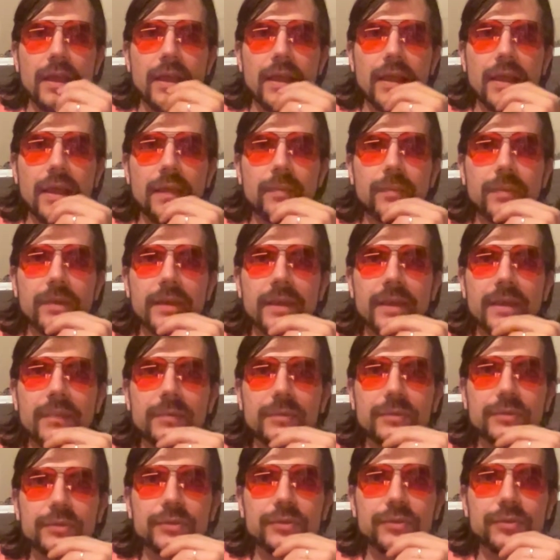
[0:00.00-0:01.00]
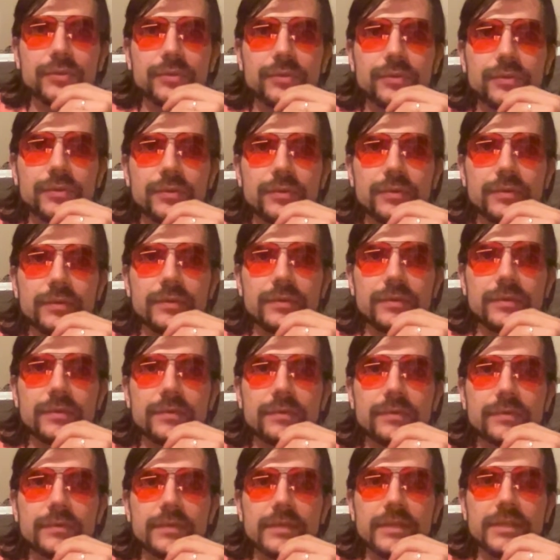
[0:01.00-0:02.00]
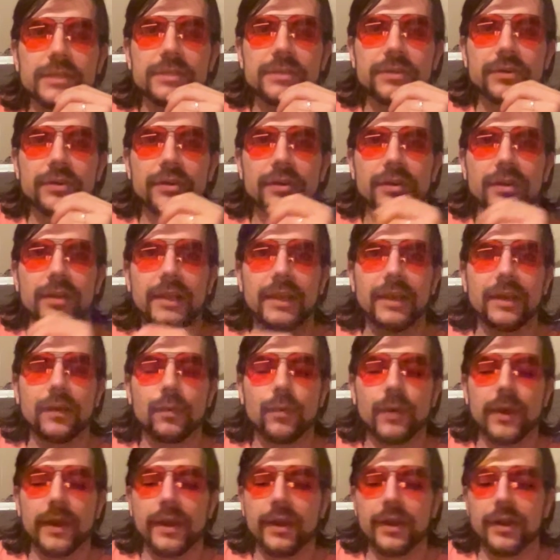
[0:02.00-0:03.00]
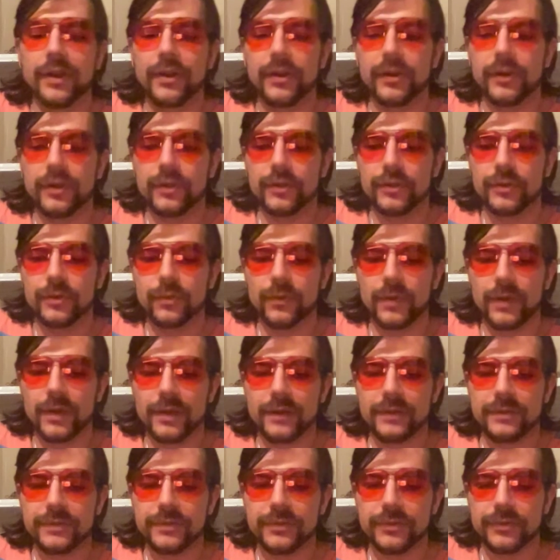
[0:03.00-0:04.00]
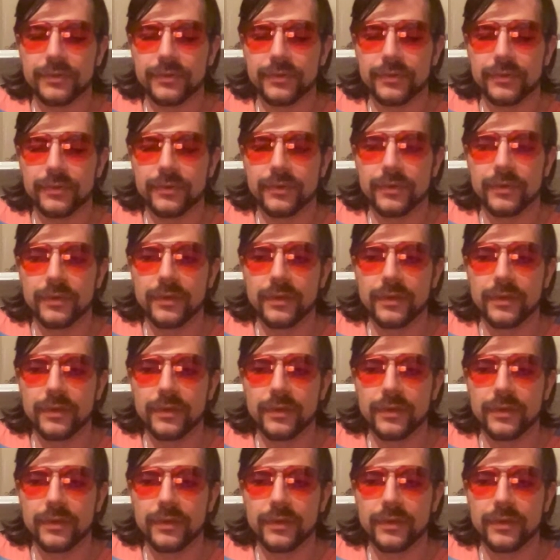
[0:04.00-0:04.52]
and being able to discern like where you want to